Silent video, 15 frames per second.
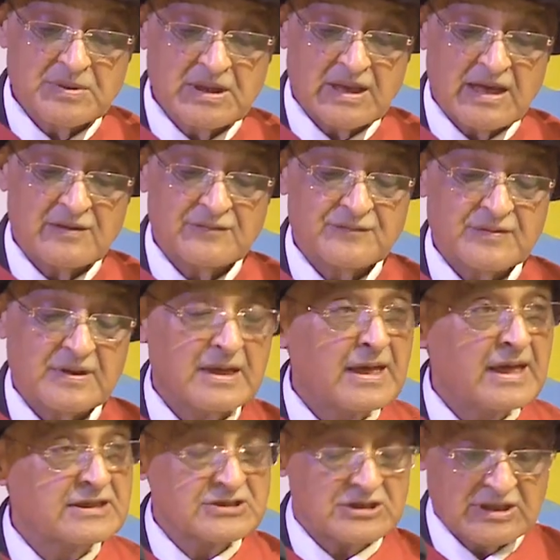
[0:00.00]

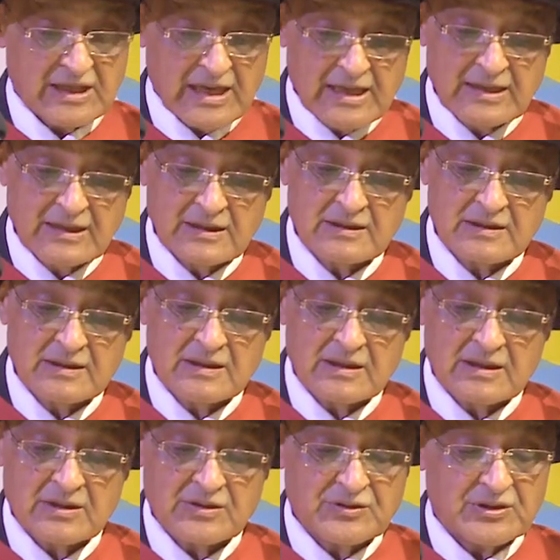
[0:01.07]
PFHEA,
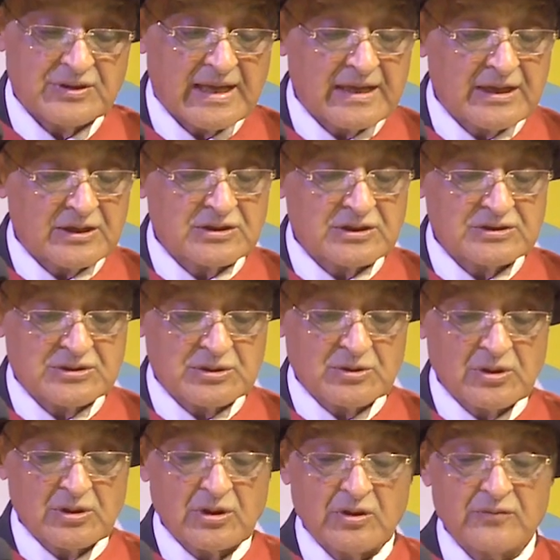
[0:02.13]
the Director
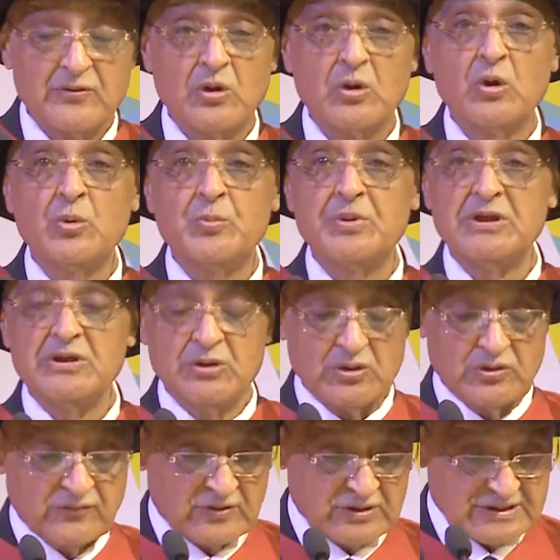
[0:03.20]
General of the Open
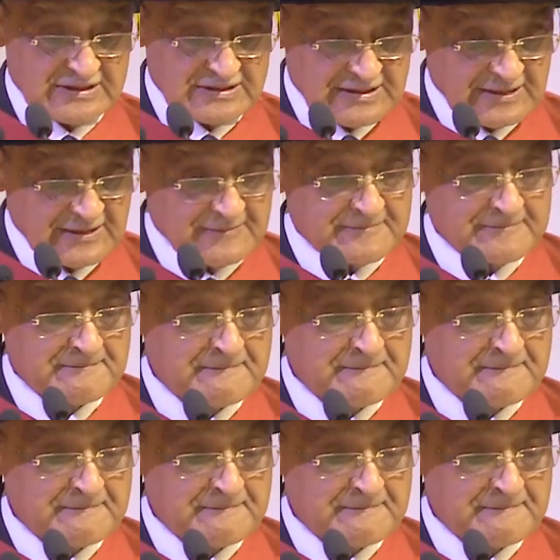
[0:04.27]
University,